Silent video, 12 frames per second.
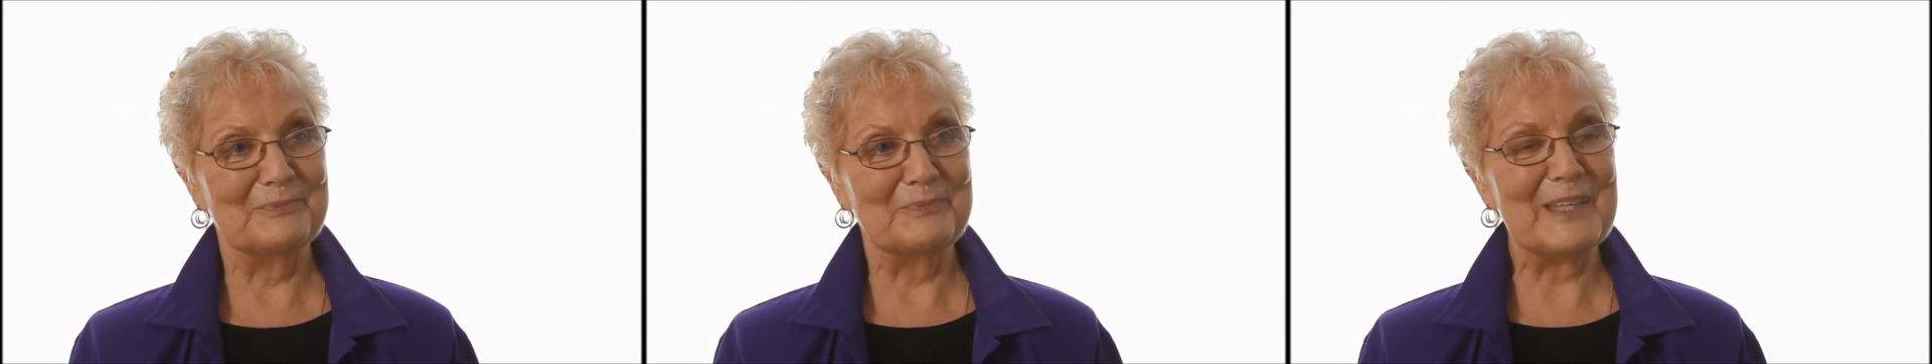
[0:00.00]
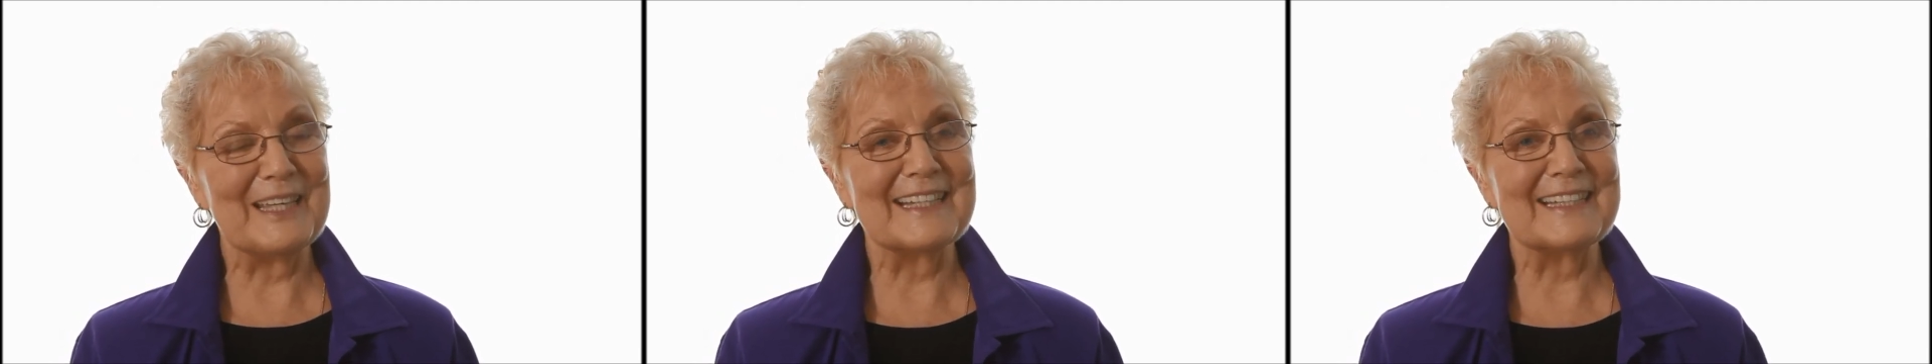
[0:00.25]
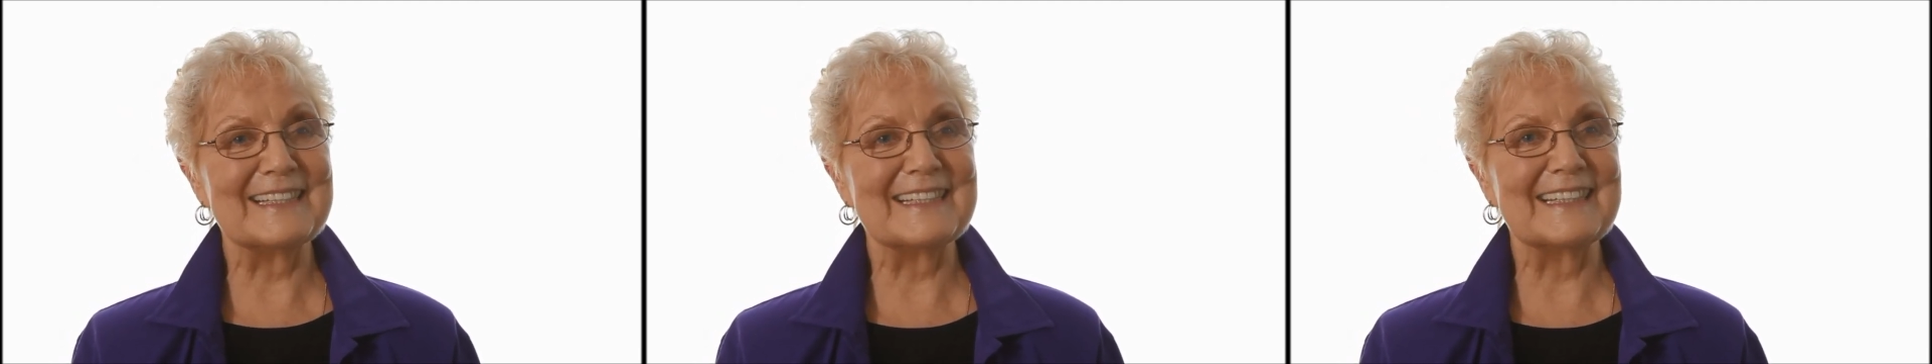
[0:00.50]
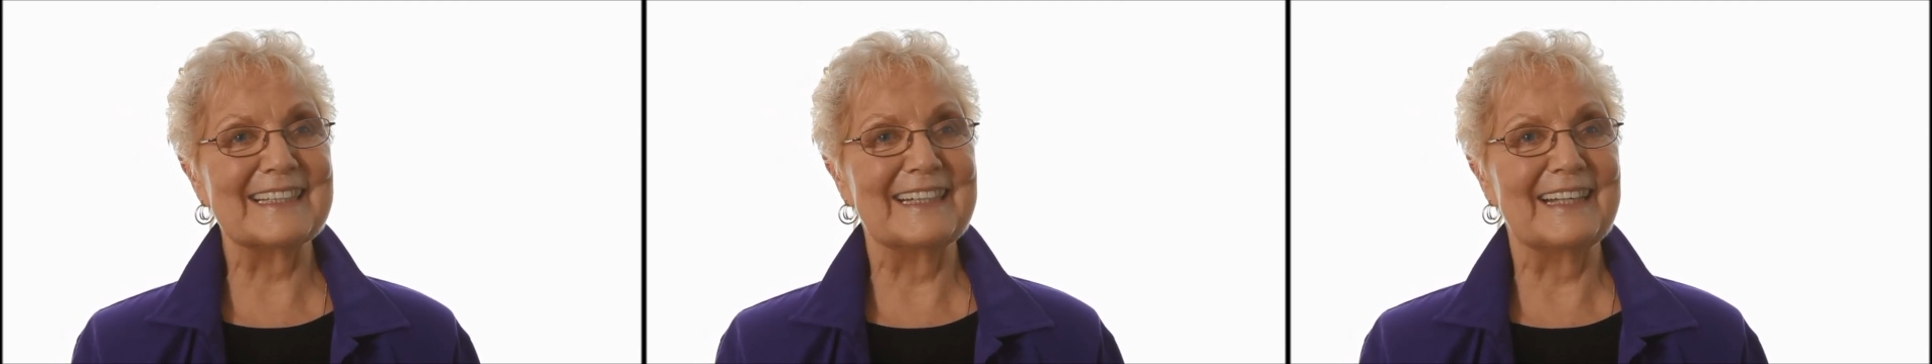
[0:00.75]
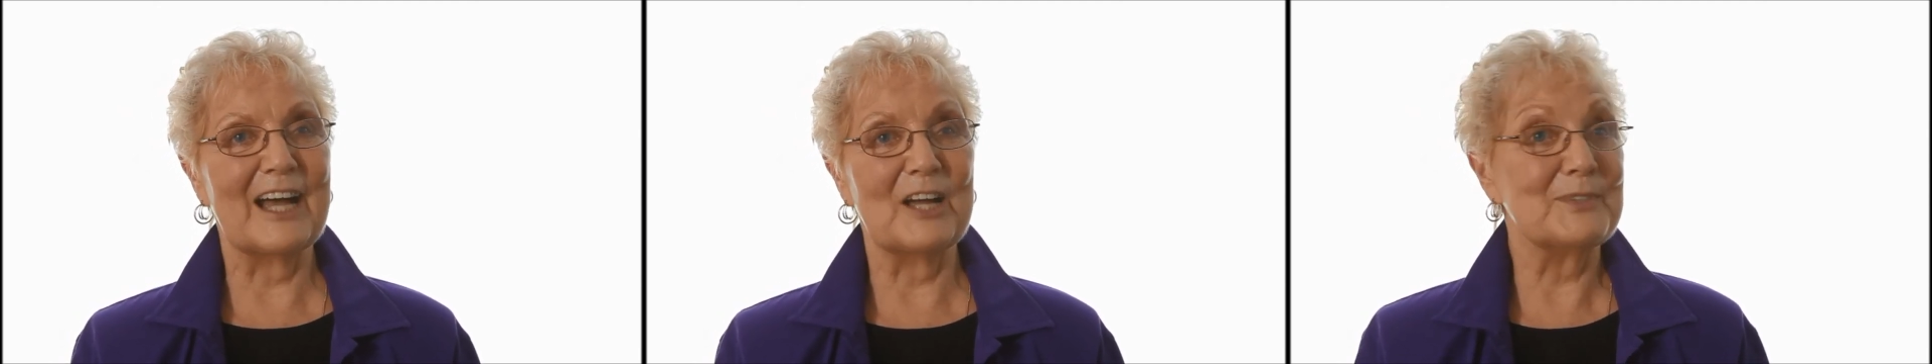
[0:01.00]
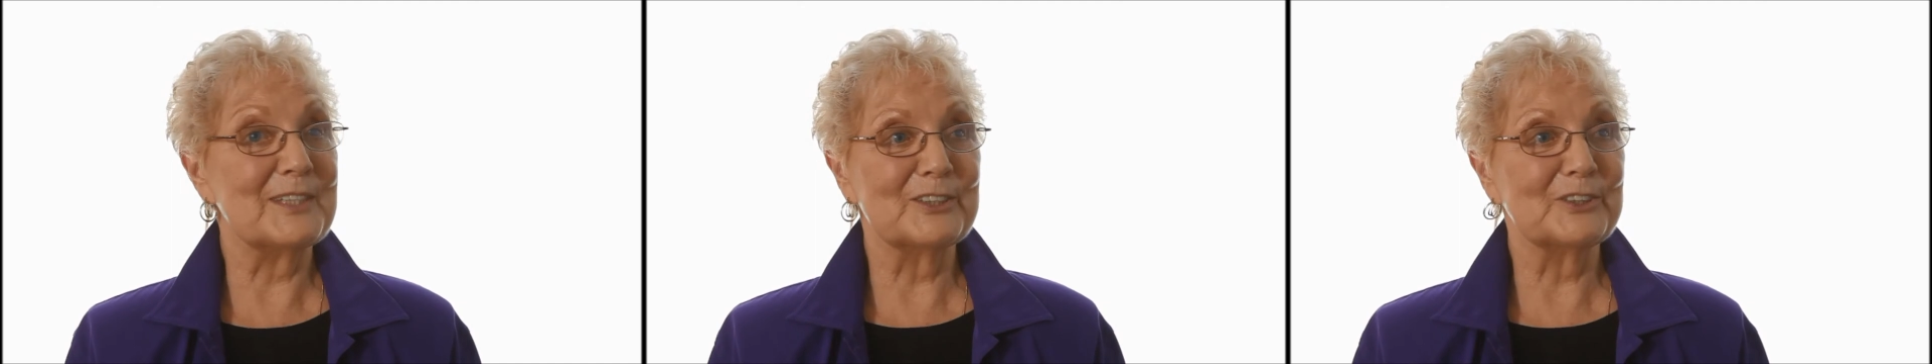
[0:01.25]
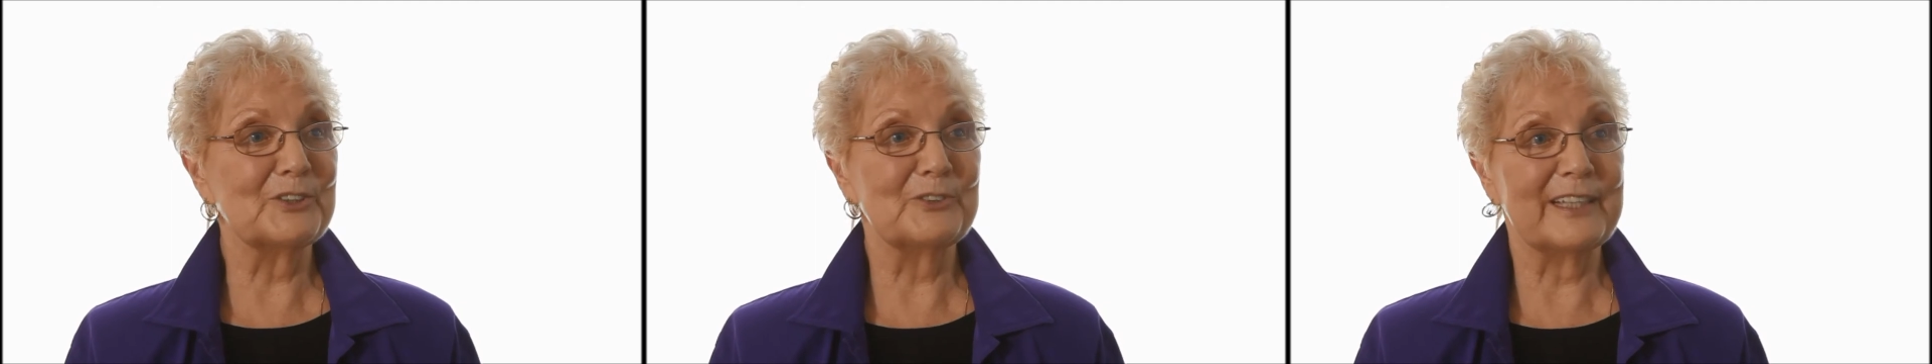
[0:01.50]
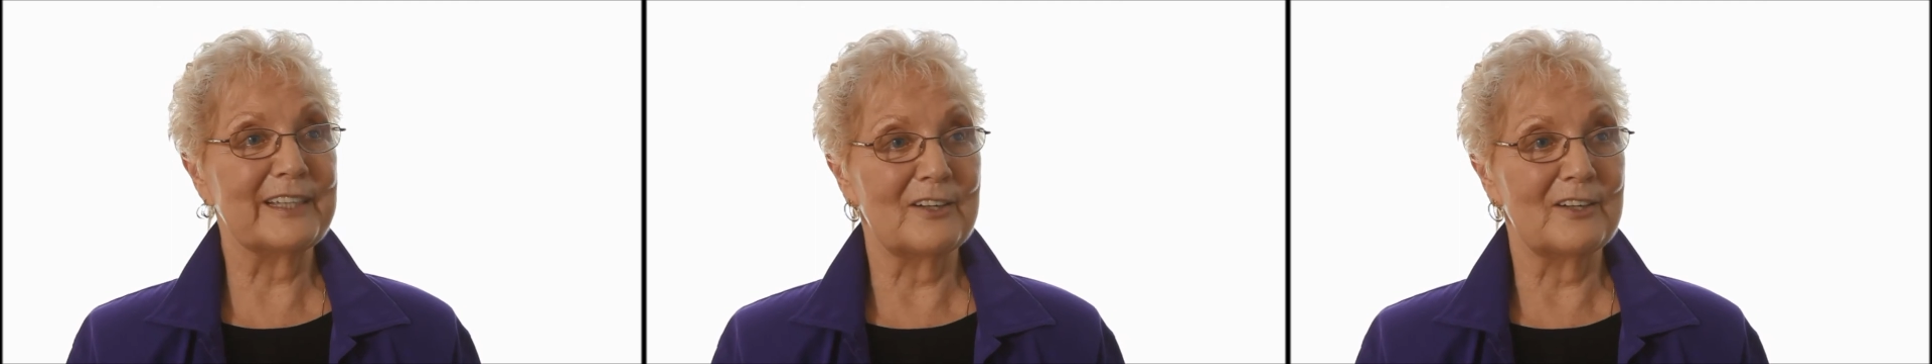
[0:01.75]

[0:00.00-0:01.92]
because I'm still going